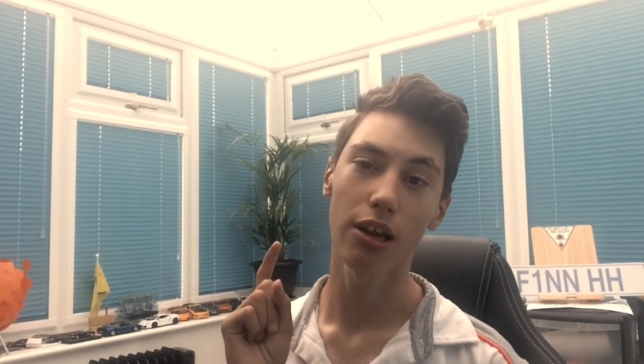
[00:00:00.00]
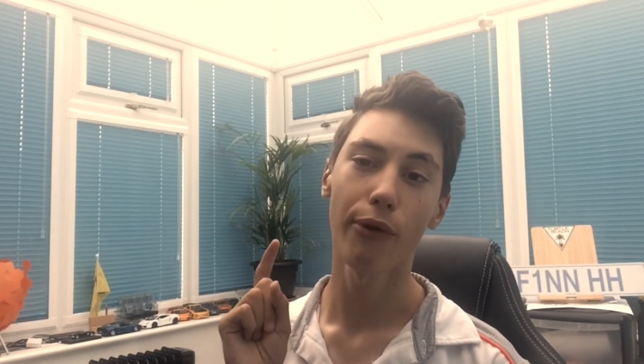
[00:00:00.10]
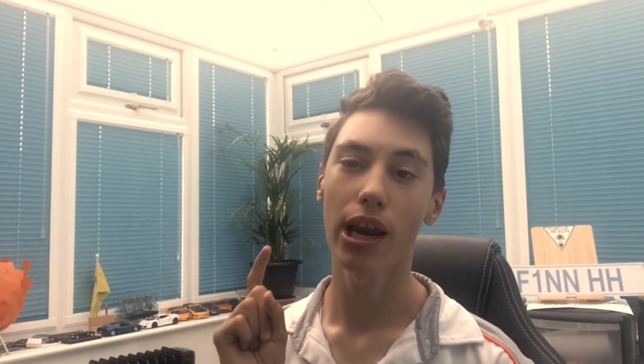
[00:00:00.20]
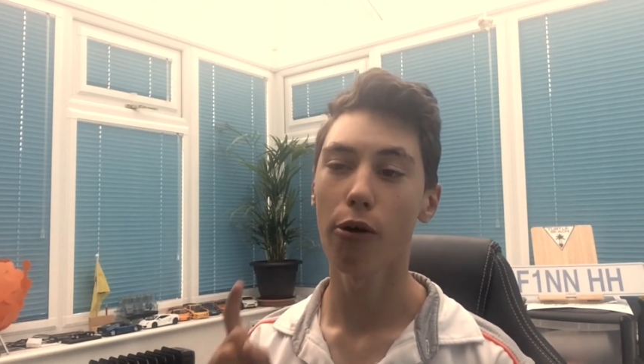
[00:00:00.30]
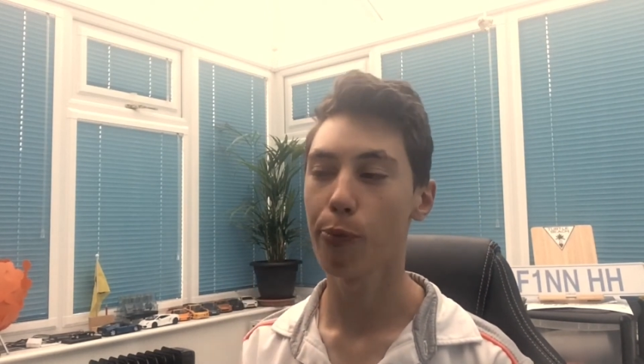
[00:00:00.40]

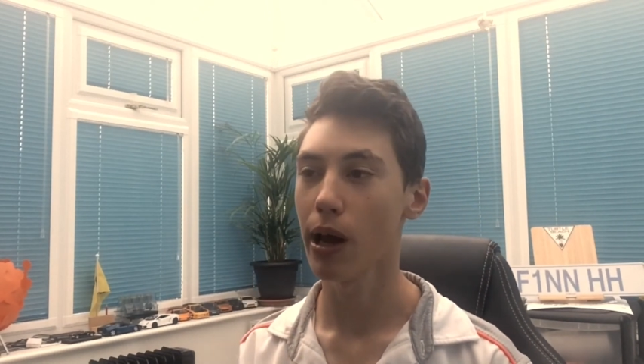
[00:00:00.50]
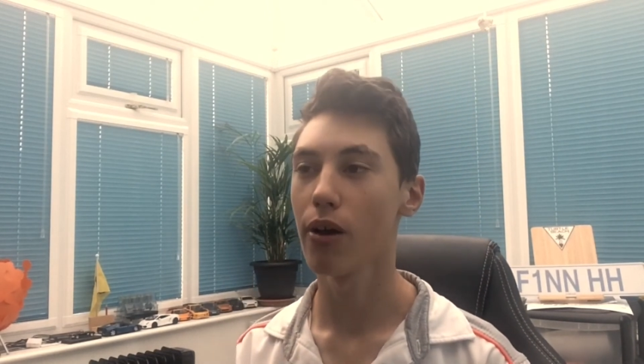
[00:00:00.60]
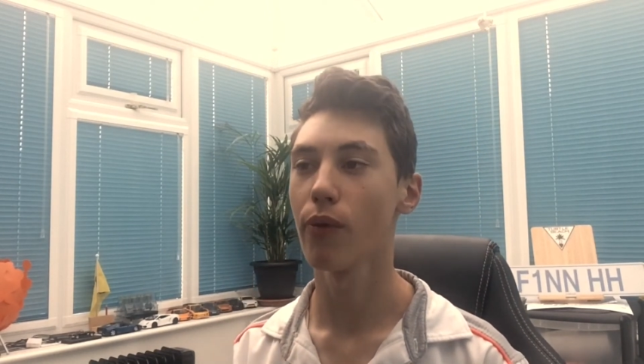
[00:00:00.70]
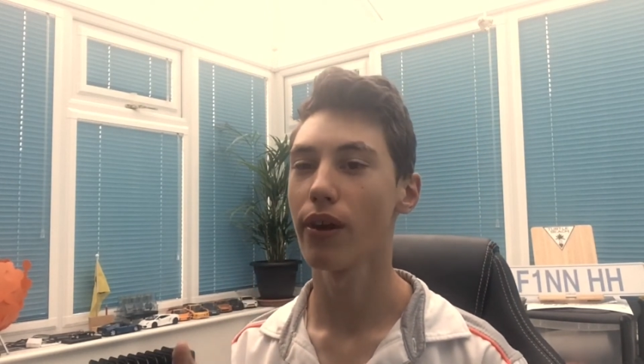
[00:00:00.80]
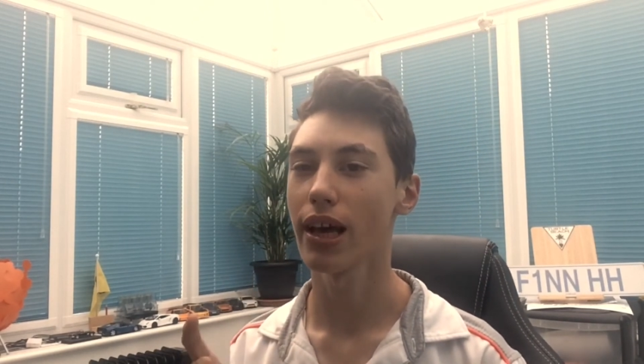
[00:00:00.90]
when I'll upload
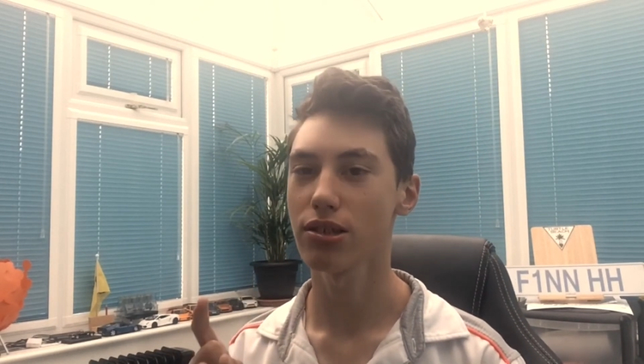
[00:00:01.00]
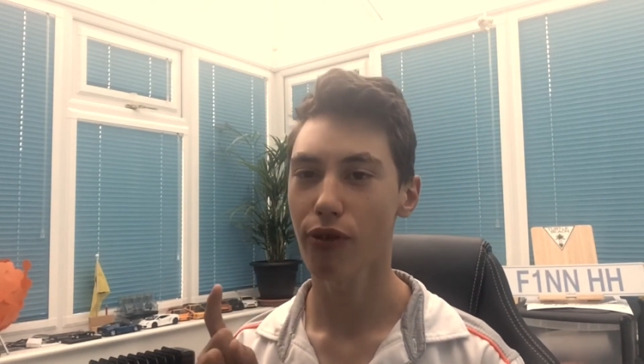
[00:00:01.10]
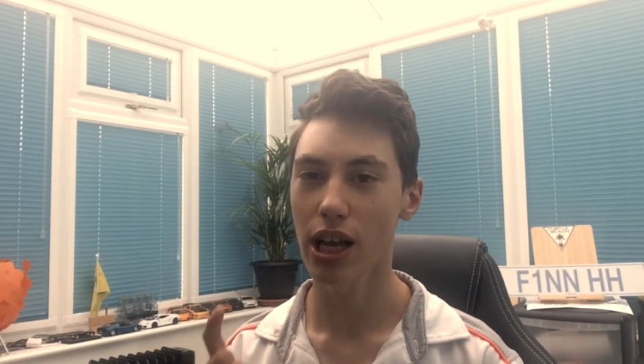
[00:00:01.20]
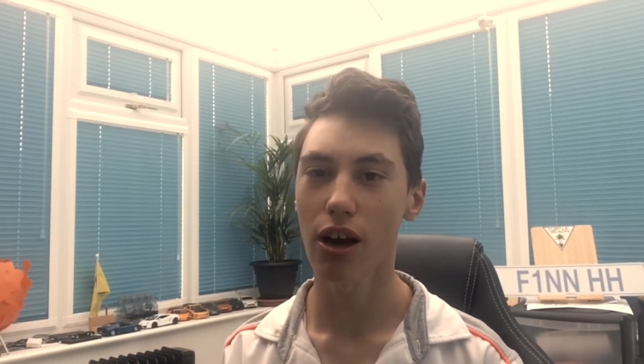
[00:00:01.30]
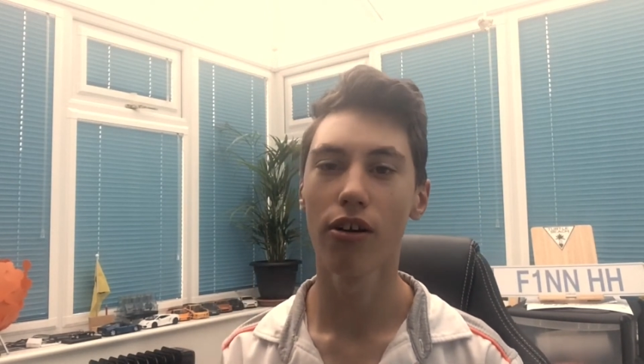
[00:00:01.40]
my next
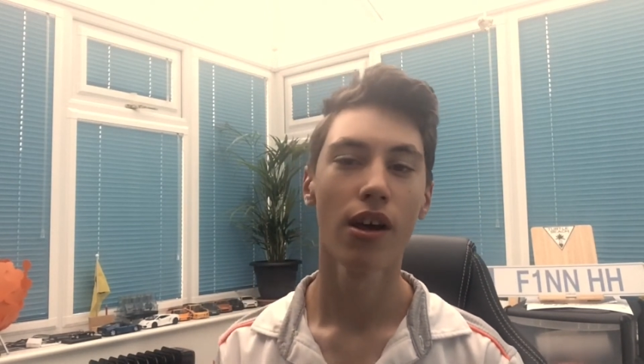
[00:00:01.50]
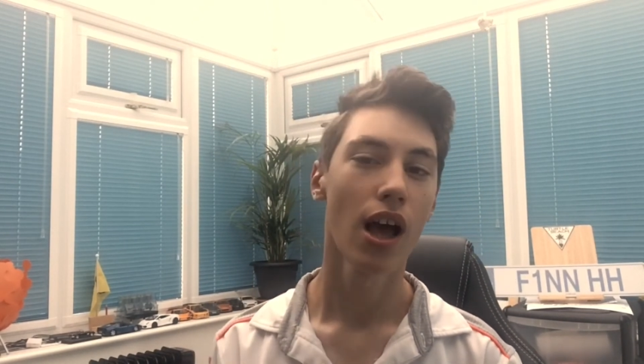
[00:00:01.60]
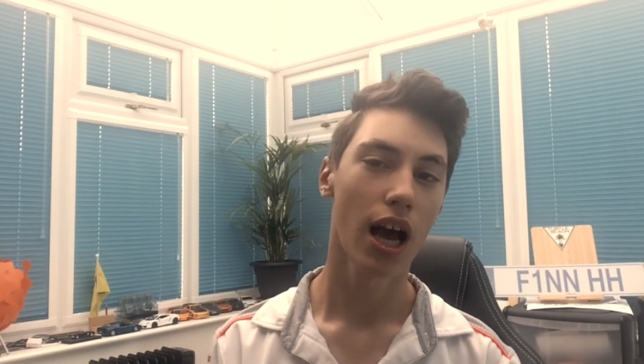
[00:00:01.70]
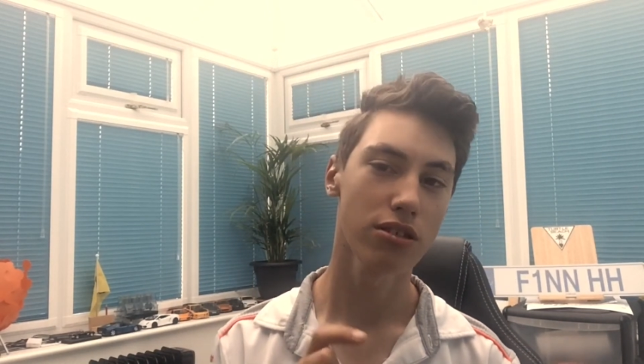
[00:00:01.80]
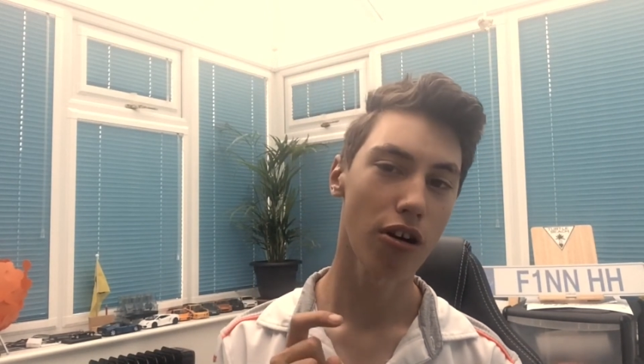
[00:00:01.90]
video,
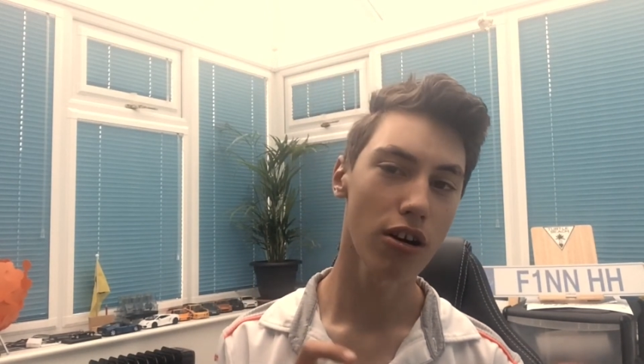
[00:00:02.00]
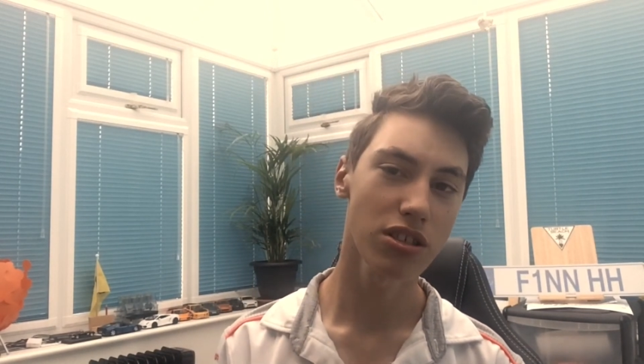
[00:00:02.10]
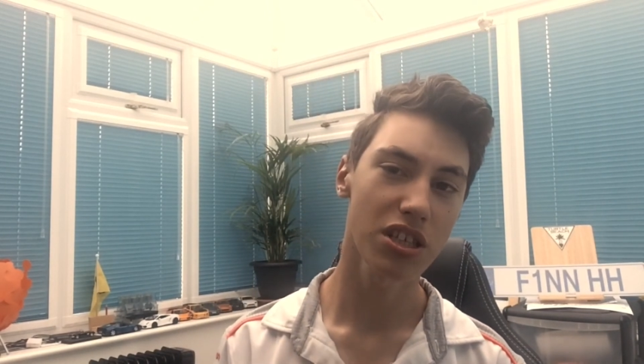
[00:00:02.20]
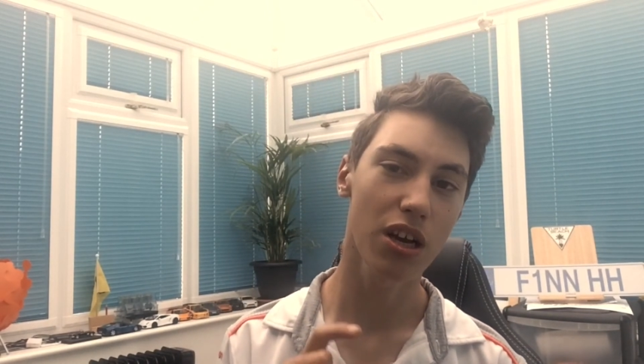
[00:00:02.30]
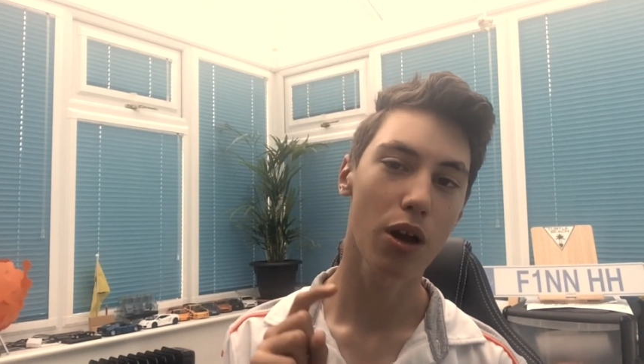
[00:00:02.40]
as well as to